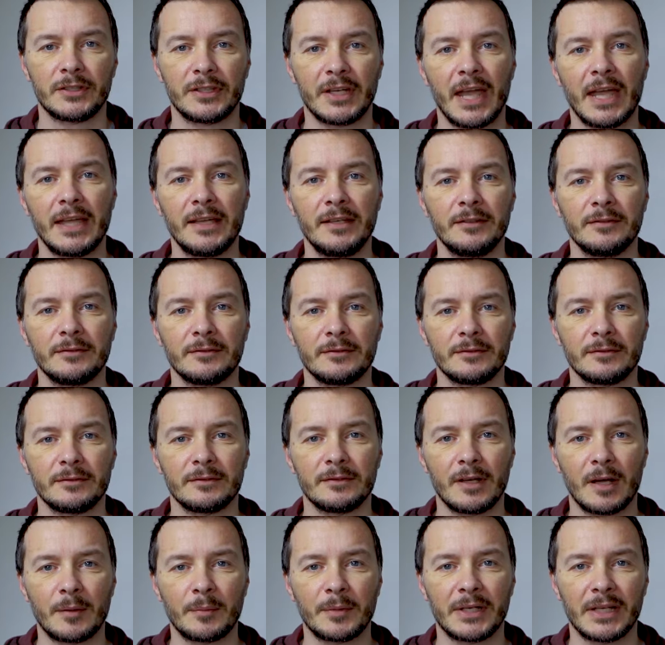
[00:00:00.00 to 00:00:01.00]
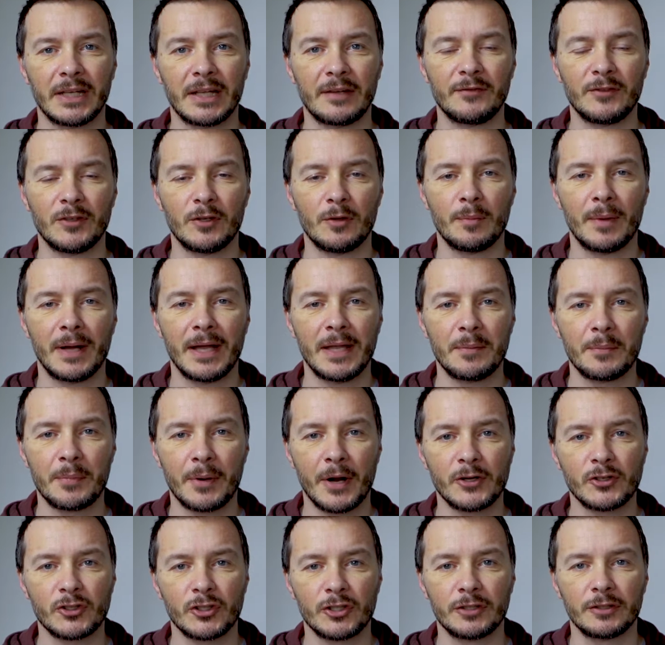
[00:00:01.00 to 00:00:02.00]
Today, I'm going to give you my
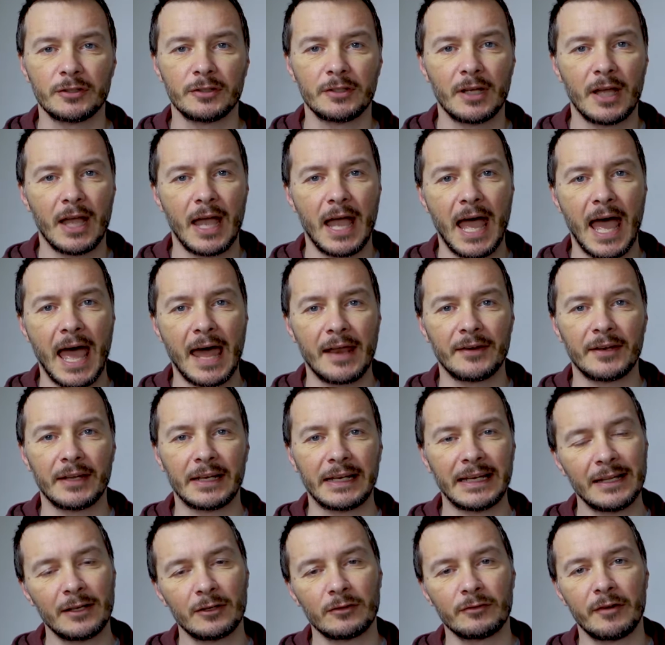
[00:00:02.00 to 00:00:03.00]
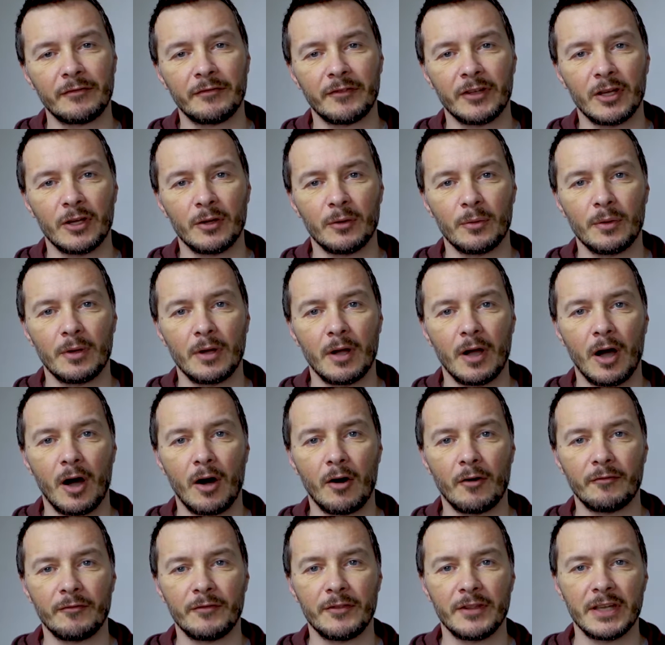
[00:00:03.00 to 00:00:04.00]
impression and a little review
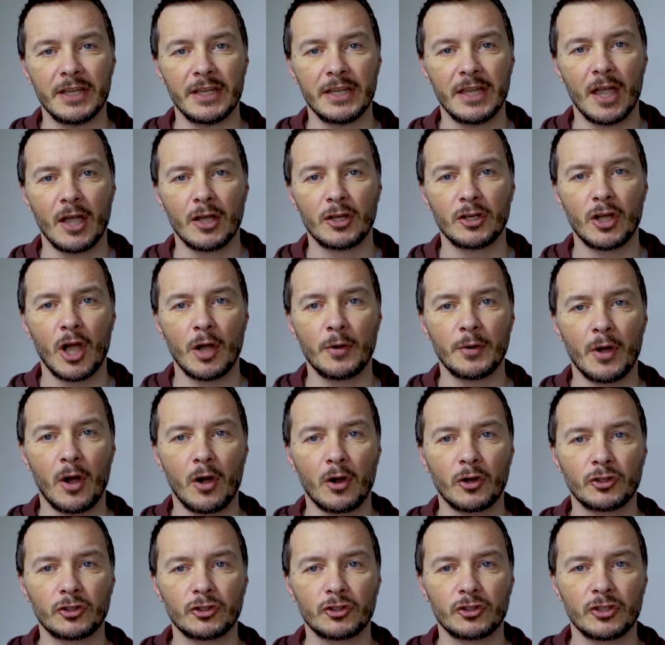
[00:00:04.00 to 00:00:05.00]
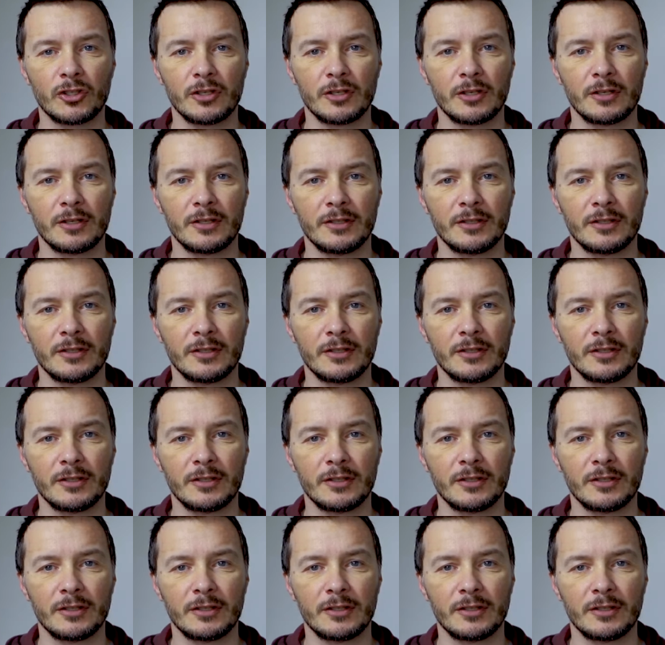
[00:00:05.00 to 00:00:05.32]
of the Godox